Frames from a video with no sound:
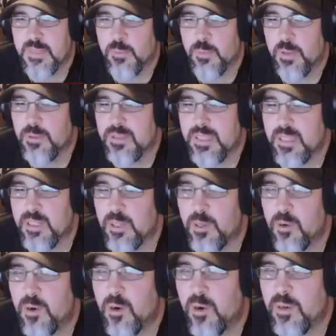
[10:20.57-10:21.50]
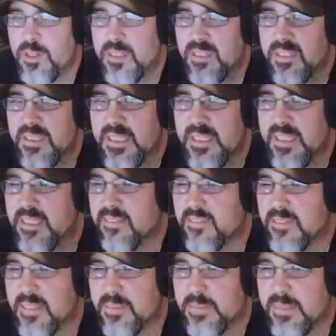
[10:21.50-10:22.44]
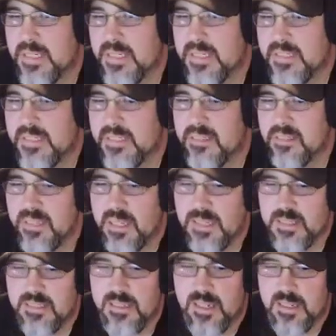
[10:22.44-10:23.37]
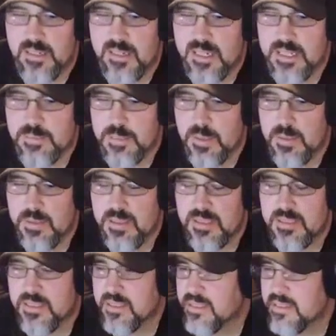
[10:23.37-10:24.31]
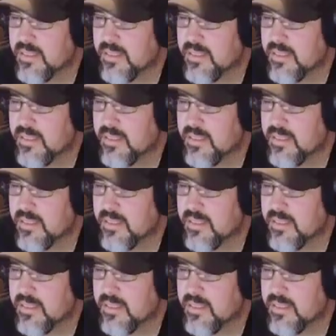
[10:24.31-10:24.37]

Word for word: Where was that little orange thing at the front, man? Still nice, uh, nice bonus.